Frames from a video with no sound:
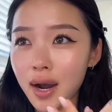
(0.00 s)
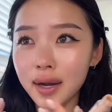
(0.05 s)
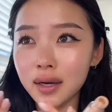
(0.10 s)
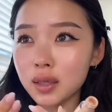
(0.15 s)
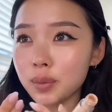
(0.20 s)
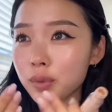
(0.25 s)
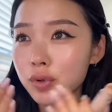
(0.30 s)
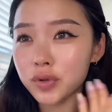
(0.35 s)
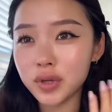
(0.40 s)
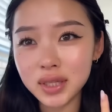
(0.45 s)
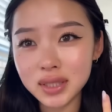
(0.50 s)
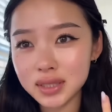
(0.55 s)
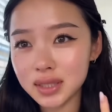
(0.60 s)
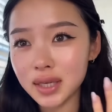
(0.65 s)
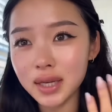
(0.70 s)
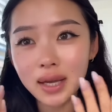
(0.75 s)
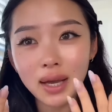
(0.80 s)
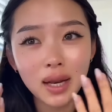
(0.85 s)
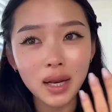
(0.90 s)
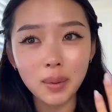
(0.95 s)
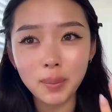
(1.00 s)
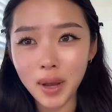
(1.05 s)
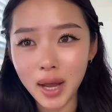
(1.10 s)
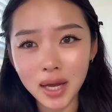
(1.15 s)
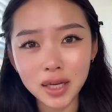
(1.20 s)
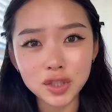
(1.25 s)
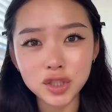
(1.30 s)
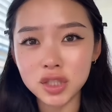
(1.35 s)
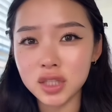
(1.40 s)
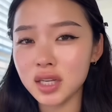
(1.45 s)
end up creasing, getting
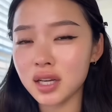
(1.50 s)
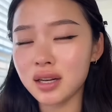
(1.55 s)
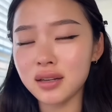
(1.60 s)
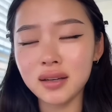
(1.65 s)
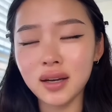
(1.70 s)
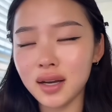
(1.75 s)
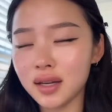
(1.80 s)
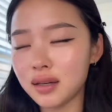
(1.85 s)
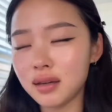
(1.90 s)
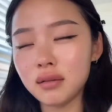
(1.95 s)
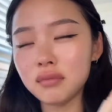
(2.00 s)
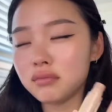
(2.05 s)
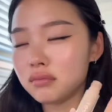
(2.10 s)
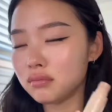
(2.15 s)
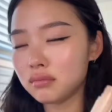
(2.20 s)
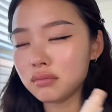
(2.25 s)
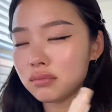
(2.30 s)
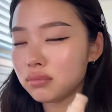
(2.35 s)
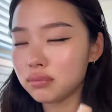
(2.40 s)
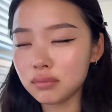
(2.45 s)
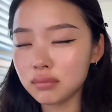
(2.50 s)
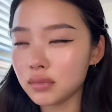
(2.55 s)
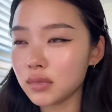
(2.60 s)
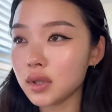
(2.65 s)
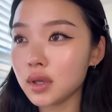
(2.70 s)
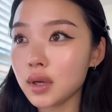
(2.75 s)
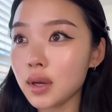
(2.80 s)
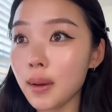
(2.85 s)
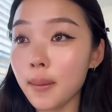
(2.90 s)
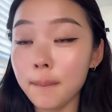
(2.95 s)
patchy, and
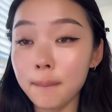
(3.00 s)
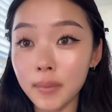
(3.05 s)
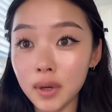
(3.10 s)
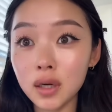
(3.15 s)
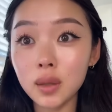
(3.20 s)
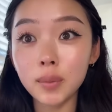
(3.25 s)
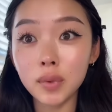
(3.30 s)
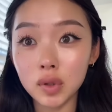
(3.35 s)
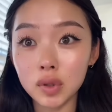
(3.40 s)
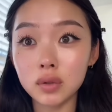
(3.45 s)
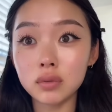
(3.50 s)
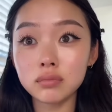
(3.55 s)
minimal.